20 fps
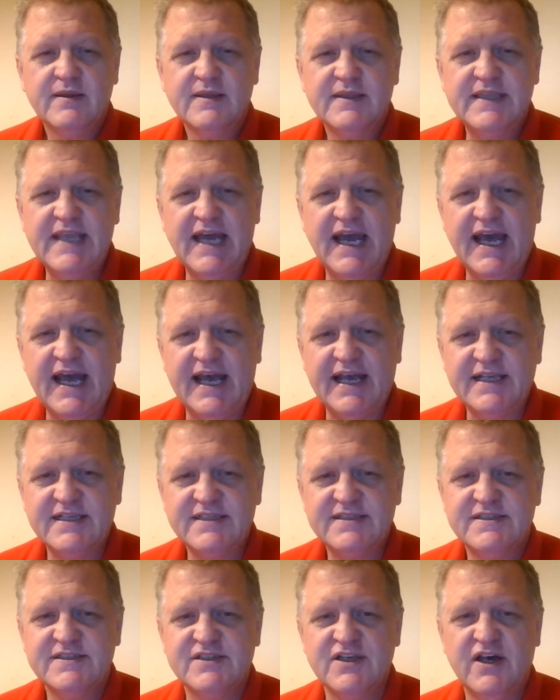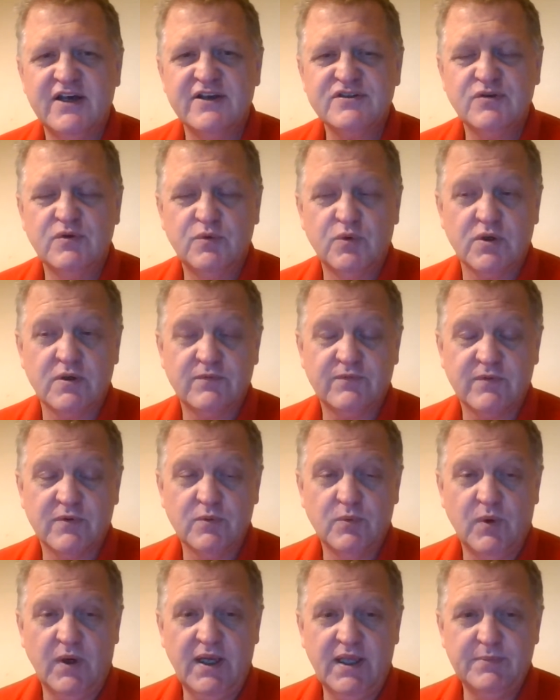Das is also a word for
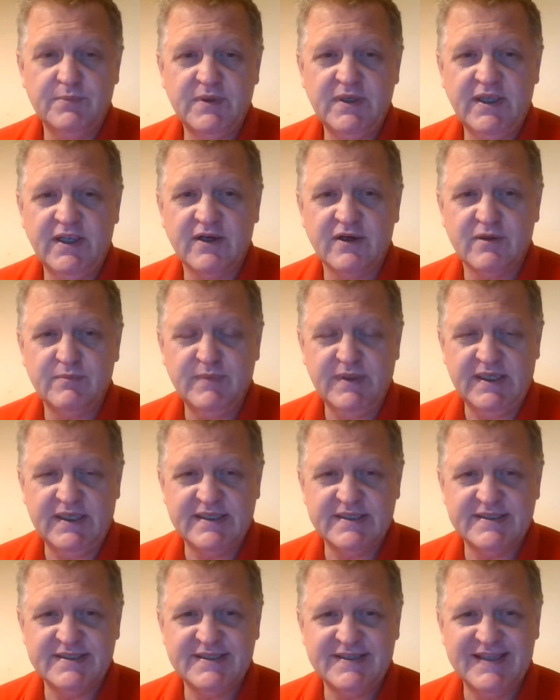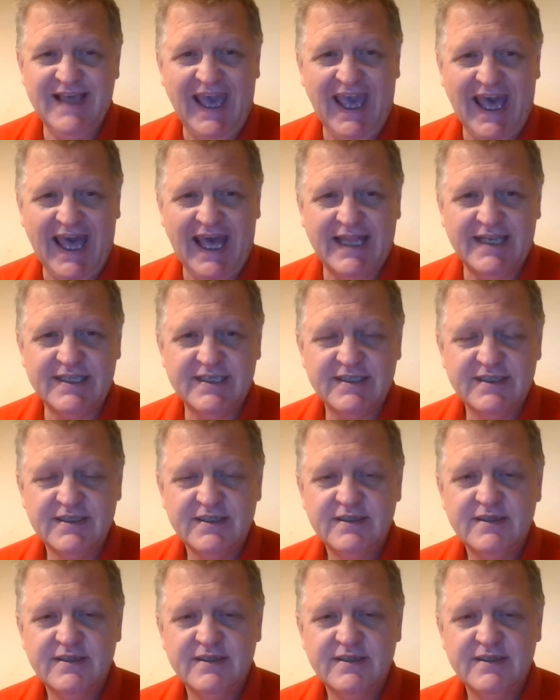what, but here it means that.